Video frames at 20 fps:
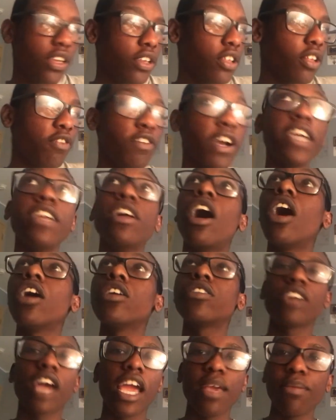You'll find
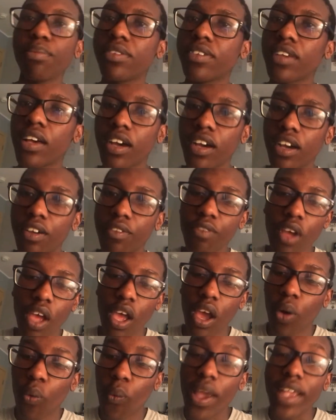all types of
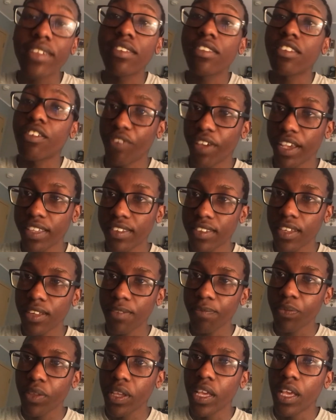ways to fix
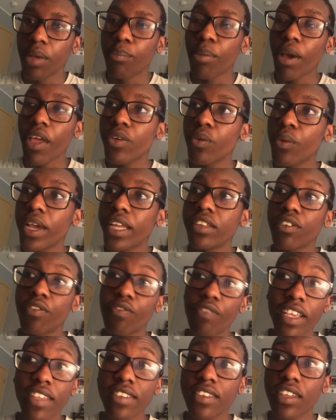it. By the way, to
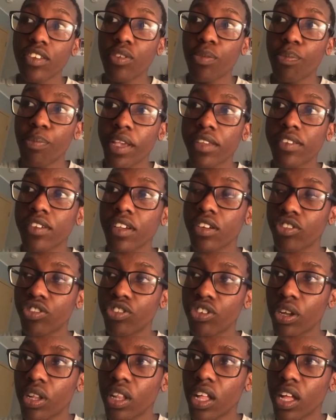fix it, you press
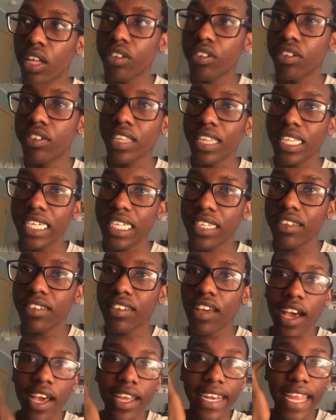Ctrl-Alt-Delete
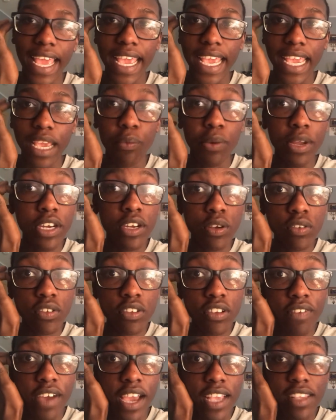on a Windows
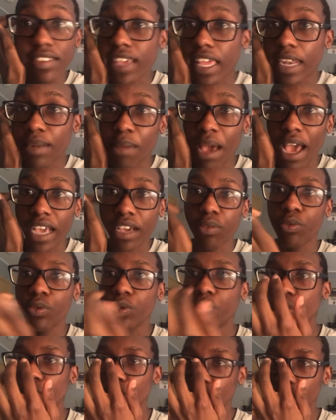device, and Mac
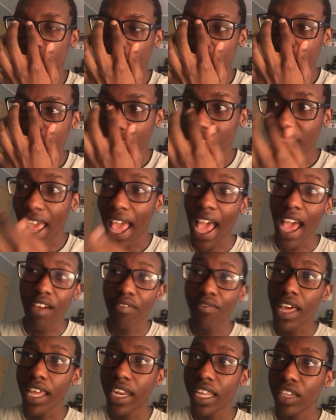usually doesn't
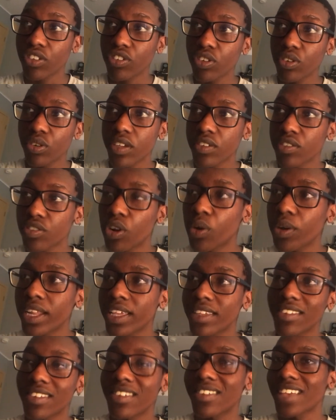have that issue because no one
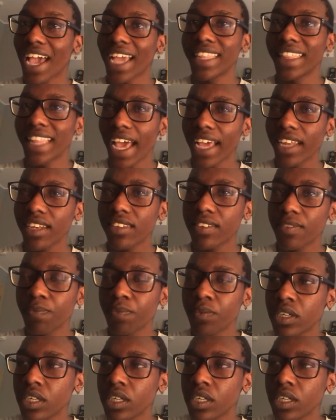has designed that.